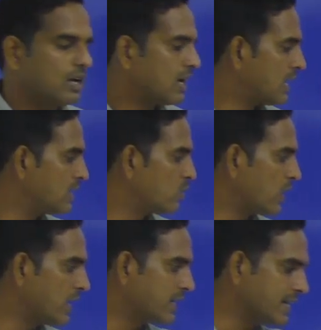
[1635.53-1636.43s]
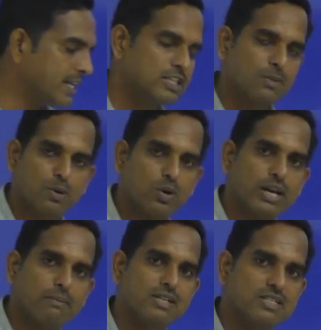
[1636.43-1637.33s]
And while writing the
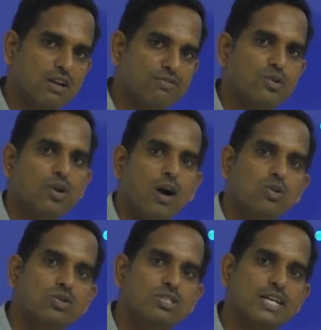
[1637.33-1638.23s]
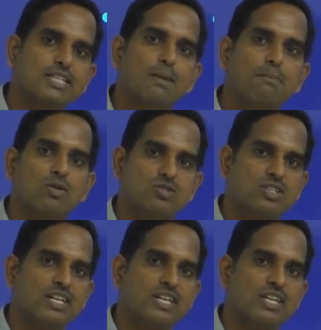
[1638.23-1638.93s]
program itself, you have to check the bounds,